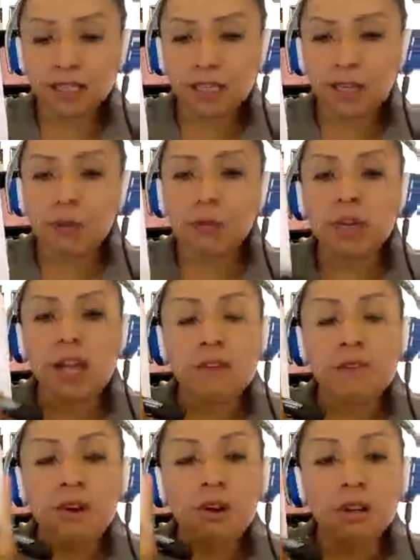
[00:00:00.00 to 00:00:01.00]
Right?
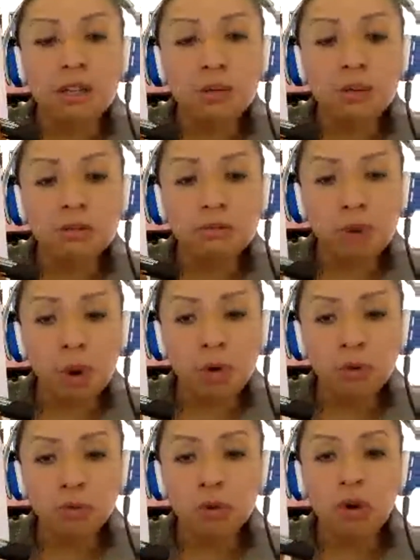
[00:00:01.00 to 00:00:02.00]
We have only
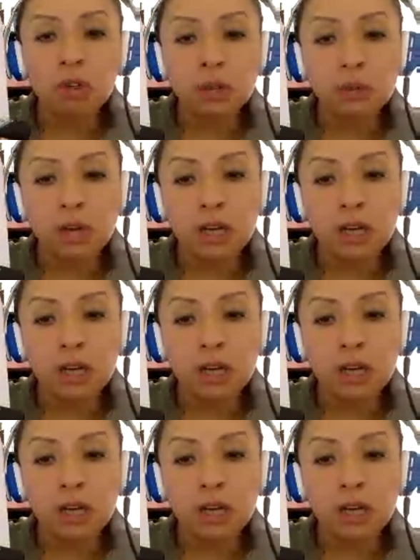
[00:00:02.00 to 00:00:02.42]
one row,